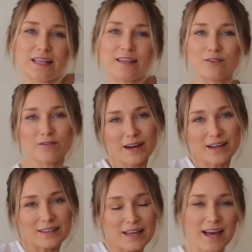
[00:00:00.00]
little
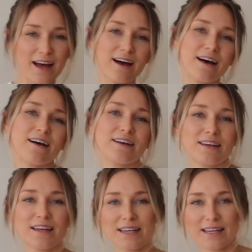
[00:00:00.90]
wriggle out.
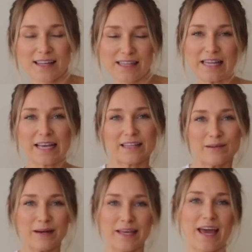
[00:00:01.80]
Nothing like a little
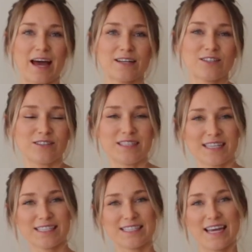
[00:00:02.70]
bit of couch or
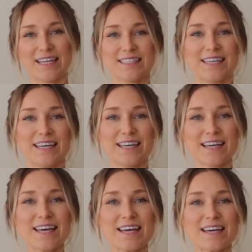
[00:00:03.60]
desk dancing.
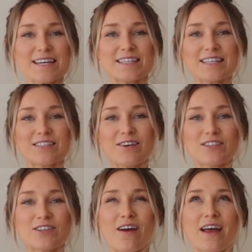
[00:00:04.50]
Just
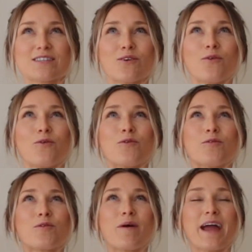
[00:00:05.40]
stretching your hands
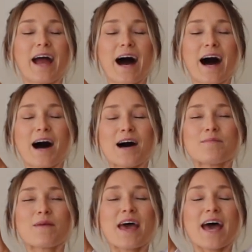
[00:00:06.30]
all the way
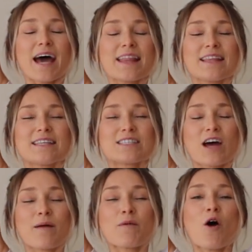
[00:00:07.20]
up, and then this
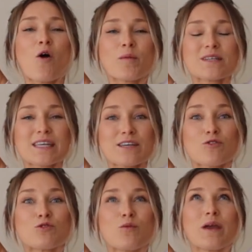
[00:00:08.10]
time almost like
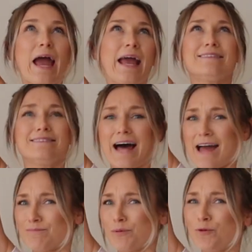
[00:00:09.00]
you're doing a
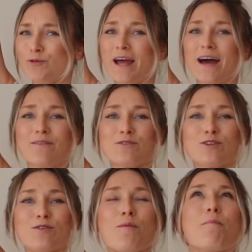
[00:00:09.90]
lat pull down. I
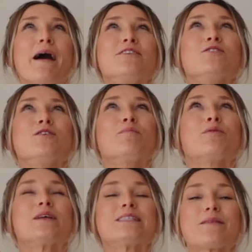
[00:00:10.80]
want you to imagine that you're
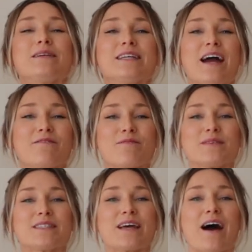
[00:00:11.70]
pulling something down from the
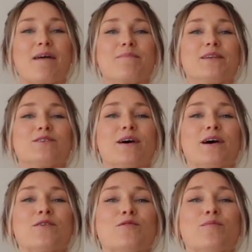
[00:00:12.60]
sky. Bend your
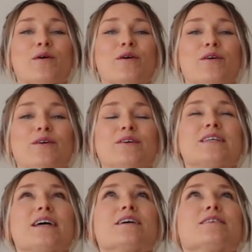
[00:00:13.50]
elbows,
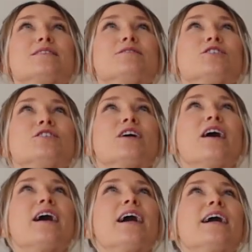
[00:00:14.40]

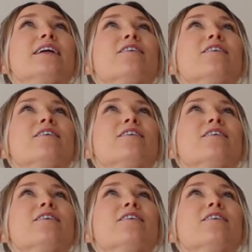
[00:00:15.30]
shine your